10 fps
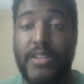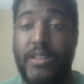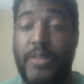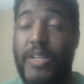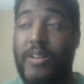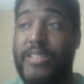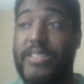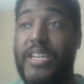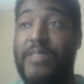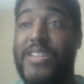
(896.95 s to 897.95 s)
Love it all the
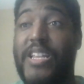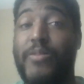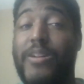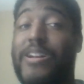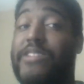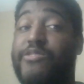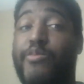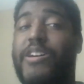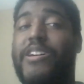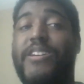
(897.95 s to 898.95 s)
same. Same thing with college
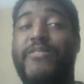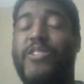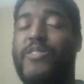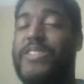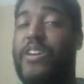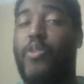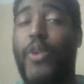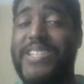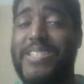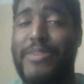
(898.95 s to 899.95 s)
football. Even though it's a crazy